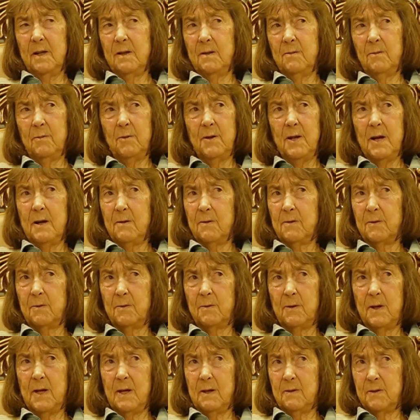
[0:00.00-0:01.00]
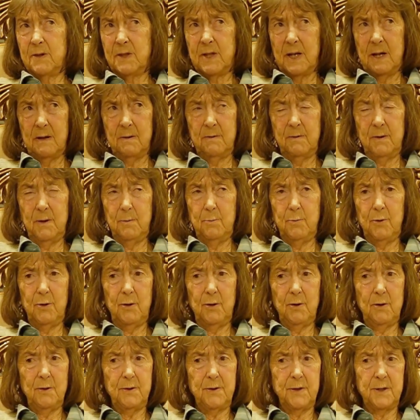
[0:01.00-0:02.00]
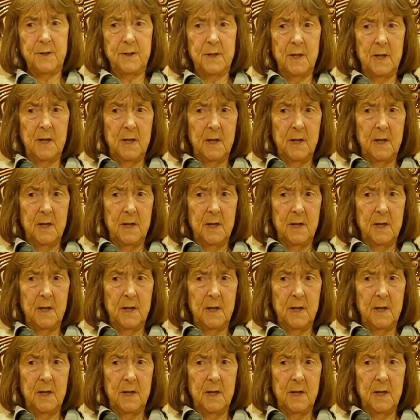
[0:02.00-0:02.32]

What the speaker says: without doubt, Nepal's